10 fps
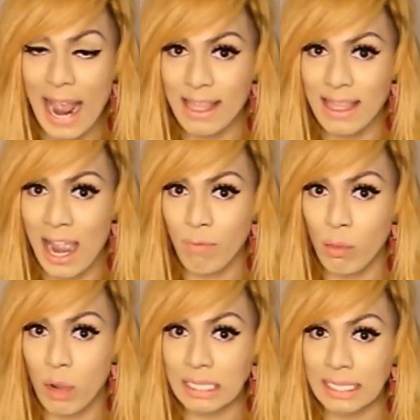And then
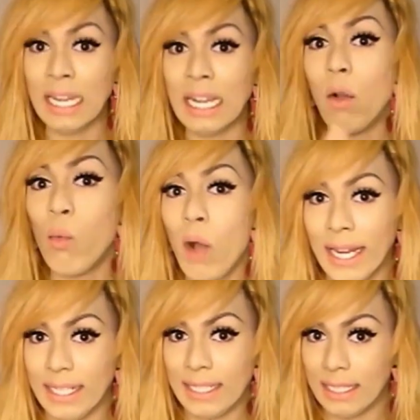we want to take
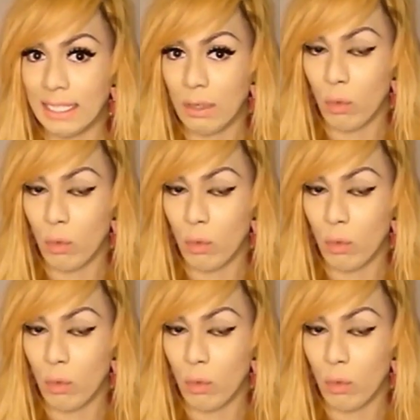white.